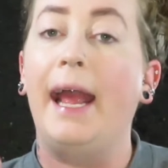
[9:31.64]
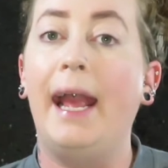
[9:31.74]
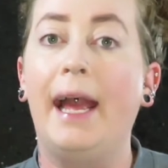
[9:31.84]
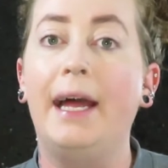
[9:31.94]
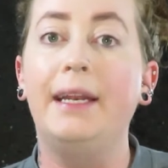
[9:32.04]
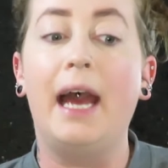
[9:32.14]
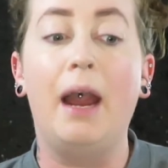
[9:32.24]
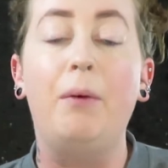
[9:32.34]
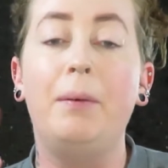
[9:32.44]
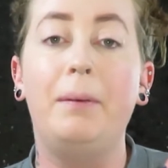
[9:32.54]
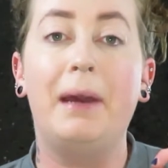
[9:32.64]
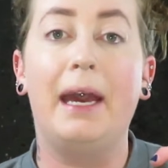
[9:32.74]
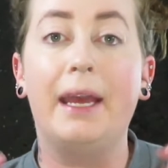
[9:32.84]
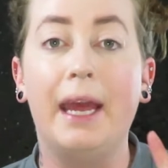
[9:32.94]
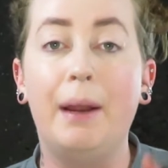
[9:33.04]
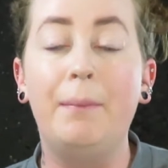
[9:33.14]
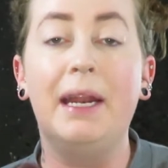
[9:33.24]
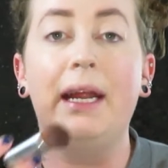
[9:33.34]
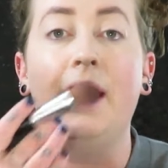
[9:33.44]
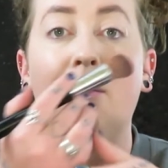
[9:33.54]
And I will be back in a
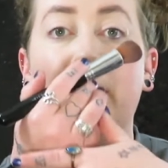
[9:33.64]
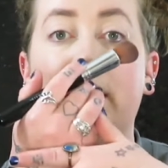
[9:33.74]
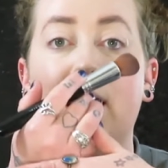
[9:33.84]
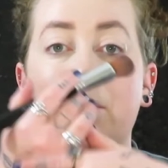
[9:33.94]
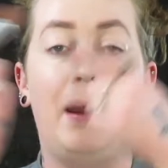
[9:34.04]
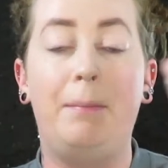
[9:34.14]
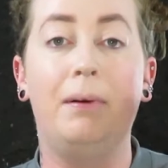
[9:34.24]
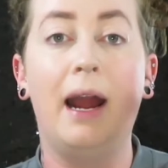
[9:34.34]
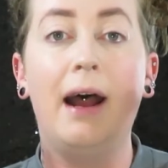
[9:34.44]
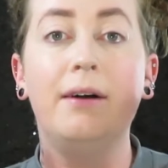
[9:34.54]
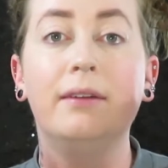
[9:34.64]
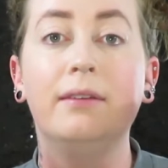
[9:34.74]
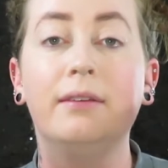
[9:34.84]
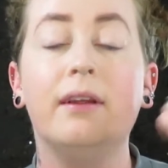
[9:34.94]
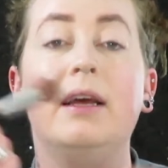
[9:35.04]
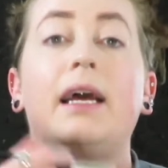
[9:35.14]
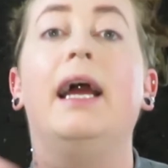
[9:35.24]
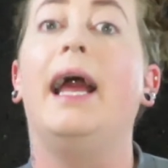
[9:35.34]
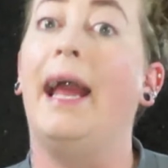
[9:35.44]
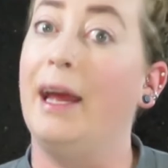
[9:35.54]
minute. I'm going to get my brows
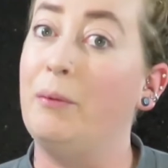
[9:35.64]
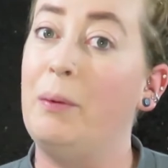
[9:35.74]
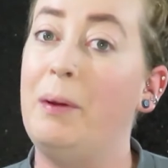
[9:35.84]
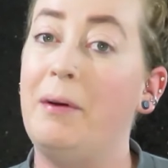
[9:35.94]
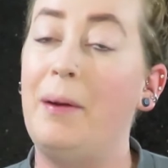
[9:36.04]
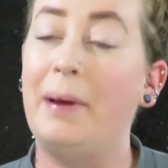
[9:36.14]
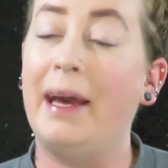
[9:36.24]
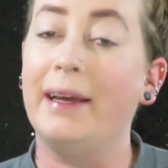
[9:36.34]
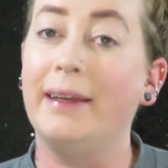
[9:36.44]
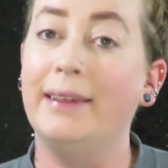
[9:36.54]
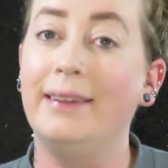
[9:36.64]
and we'll be right back.